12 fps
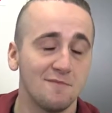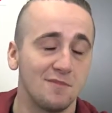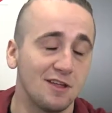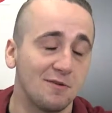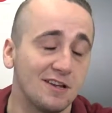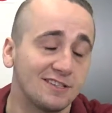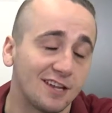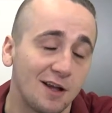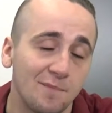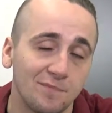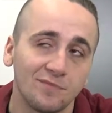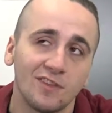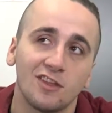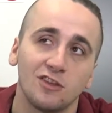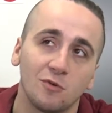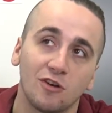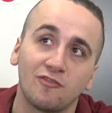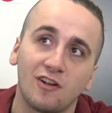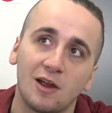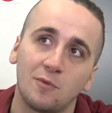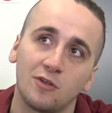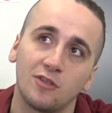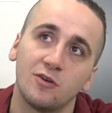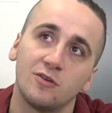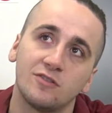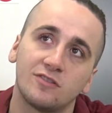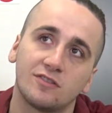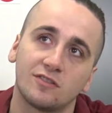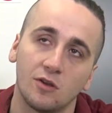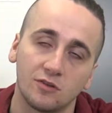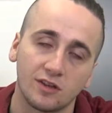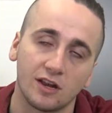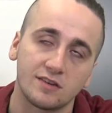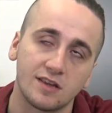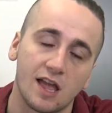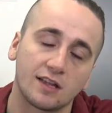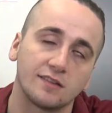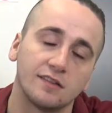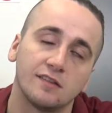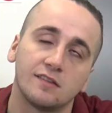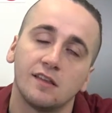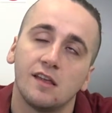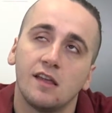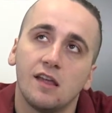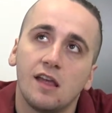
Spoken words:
But anyways, you want to find one of those kind of taxis.